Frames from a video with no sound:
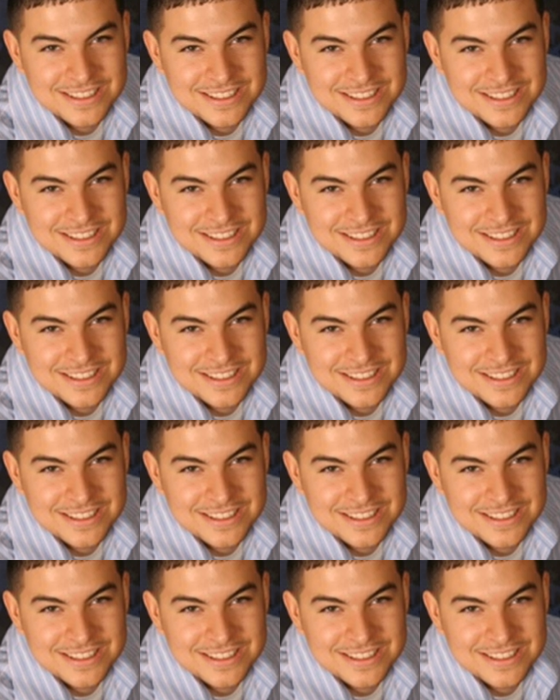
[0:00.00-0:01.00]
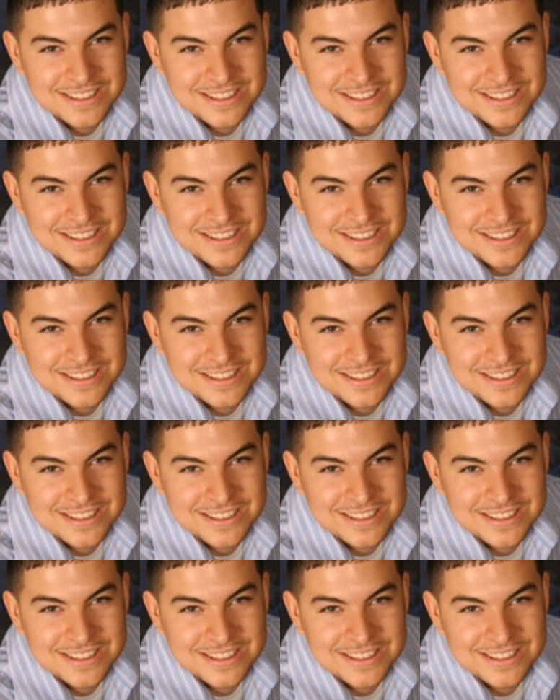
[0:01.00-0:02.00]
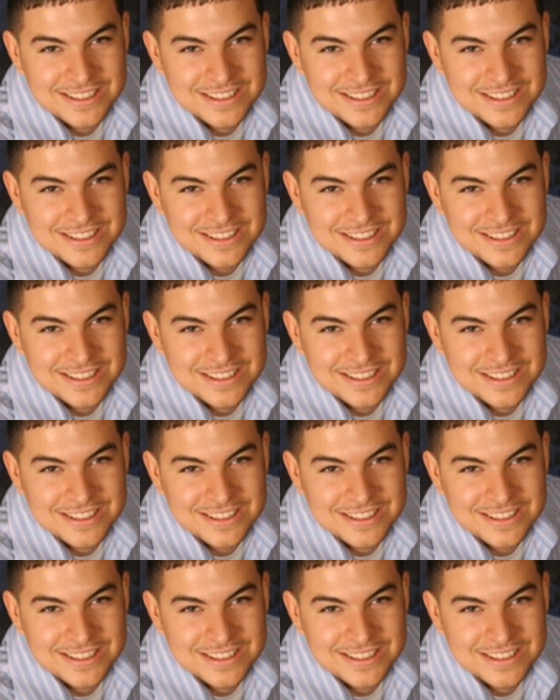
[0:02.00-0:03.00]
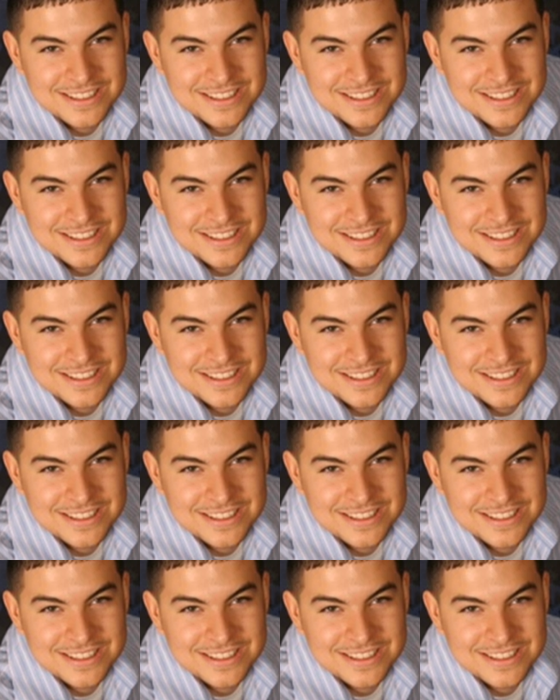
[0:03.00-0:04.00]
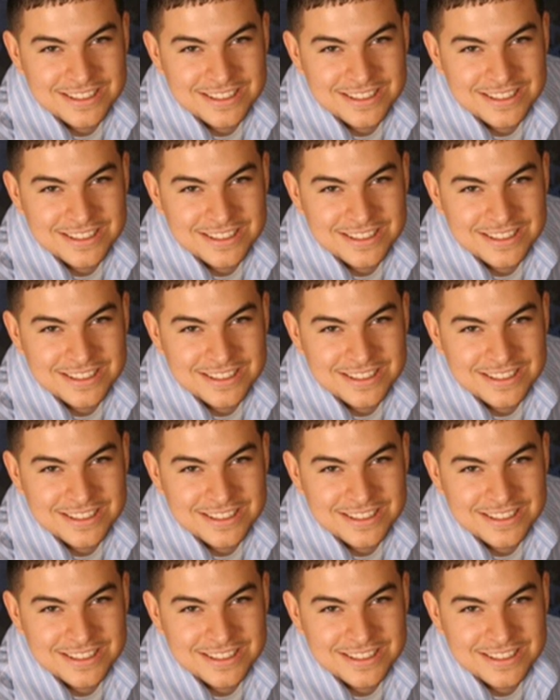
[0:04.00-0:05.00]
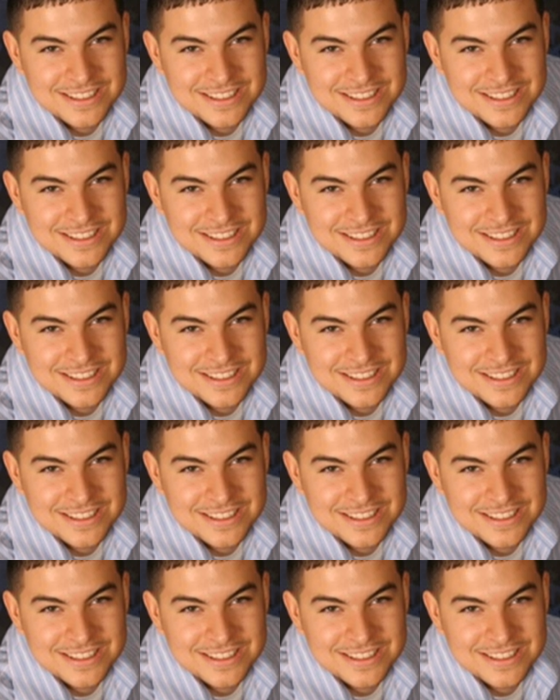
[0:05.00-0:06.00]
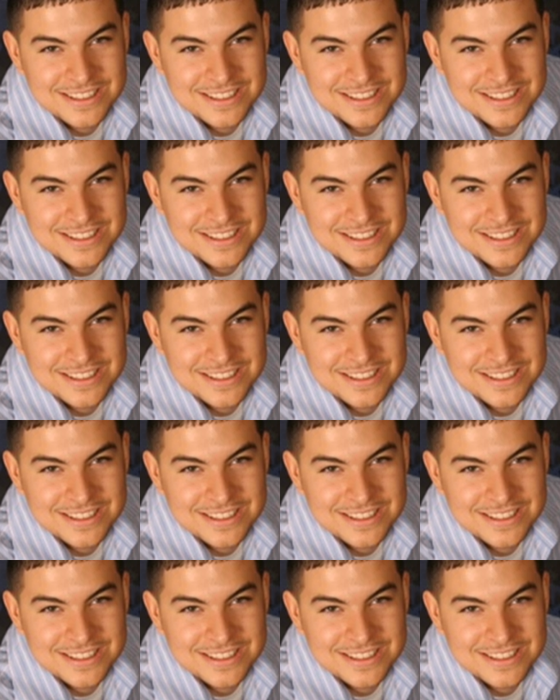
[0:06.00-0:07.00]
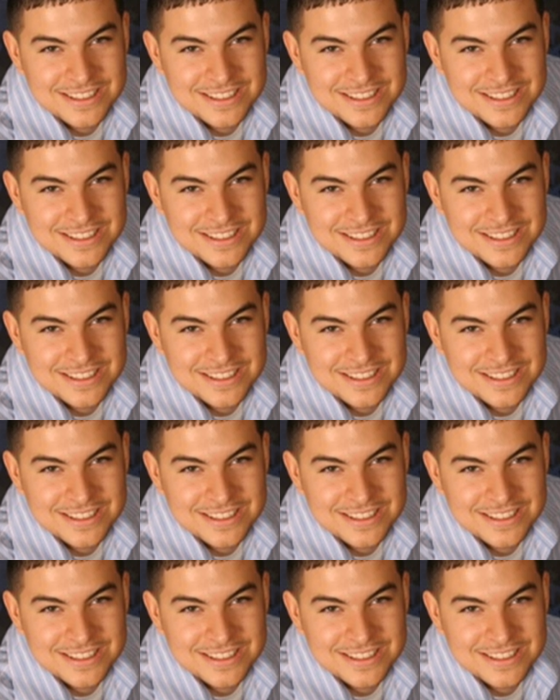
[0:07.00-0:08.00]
This is a still picture; no speech is visible.